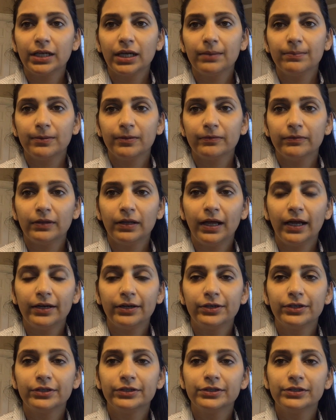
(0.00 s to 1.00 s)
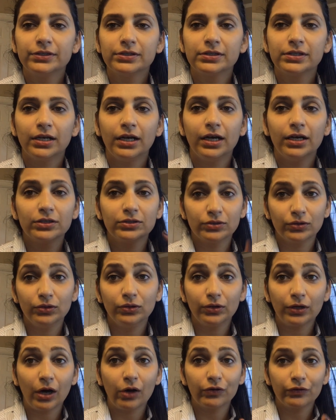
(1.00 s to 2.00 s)
type of liners, so
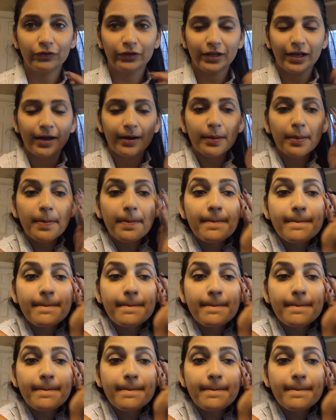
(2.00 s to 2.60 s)
look out for that.